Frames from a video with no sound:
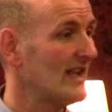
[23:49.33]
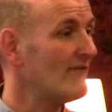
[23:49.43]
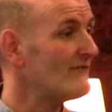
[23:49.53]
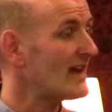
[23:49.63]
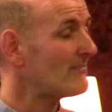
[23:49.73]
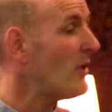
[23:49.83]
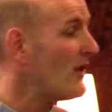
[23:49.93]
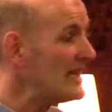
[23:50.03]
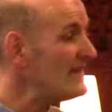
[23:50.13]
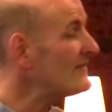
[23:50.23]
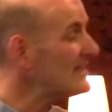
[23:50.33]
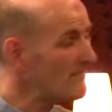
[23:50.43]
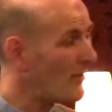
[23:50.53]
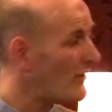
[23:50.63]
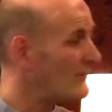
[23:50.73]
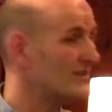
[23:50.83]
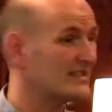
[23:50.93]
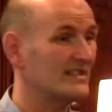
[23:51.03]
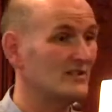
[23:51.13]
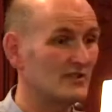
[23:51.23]
In fact, even in
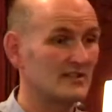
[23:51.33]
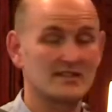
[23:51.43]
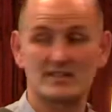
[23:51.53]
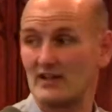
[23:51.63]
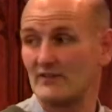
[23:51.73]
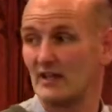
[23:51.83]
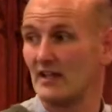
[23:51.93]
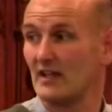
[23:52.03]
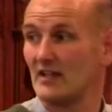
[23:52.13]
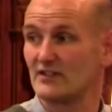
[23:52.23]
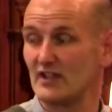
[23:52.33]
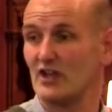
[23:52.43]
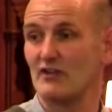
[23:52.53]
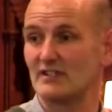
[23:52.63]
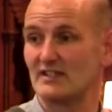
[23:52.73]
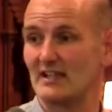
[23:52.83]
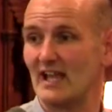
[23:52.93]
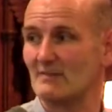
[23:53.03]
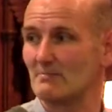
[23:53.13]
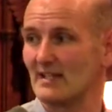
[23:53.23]
poverty, you can discover security
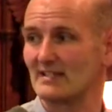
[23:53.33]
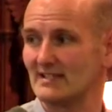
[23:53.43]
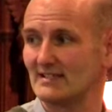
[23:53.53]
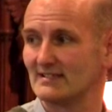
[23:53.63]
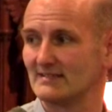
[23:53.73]
and blessing.